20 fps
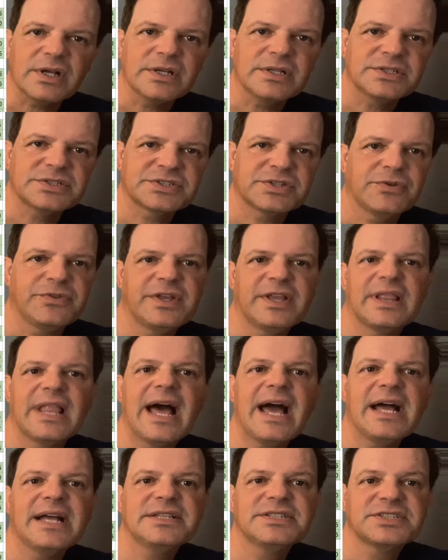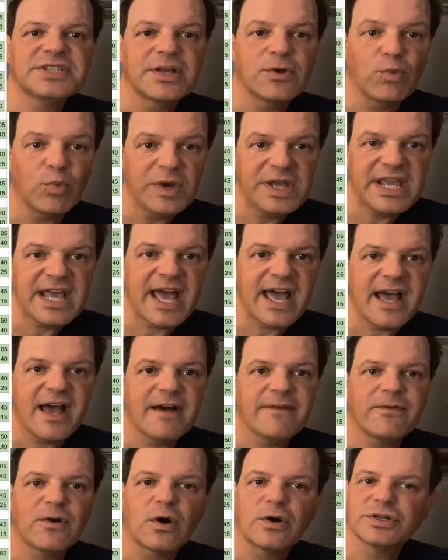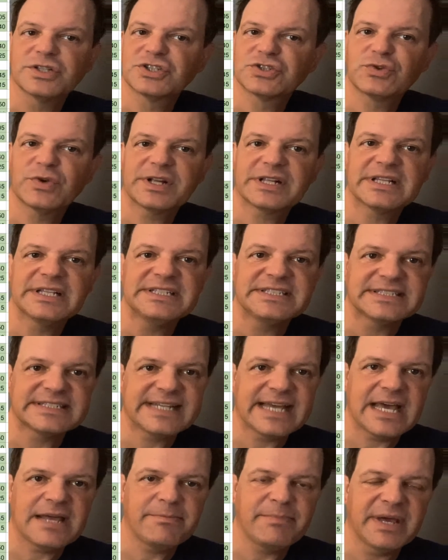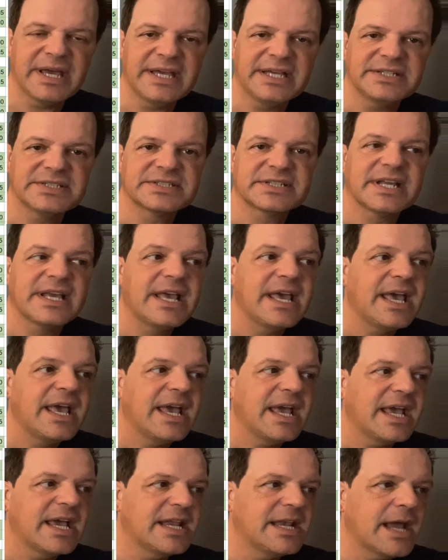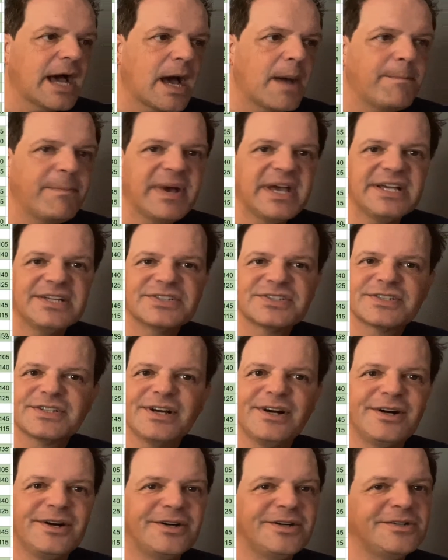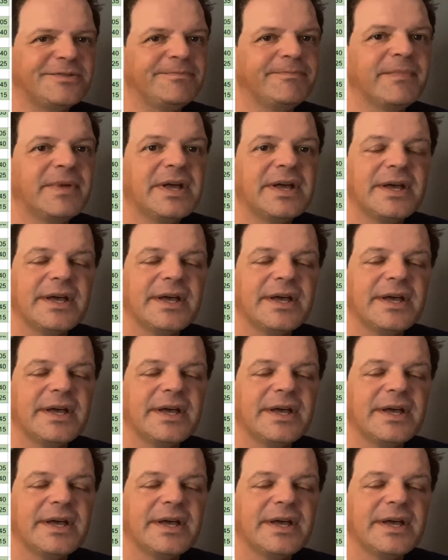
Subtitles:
So the lines that we have are strictly stat-based and not based on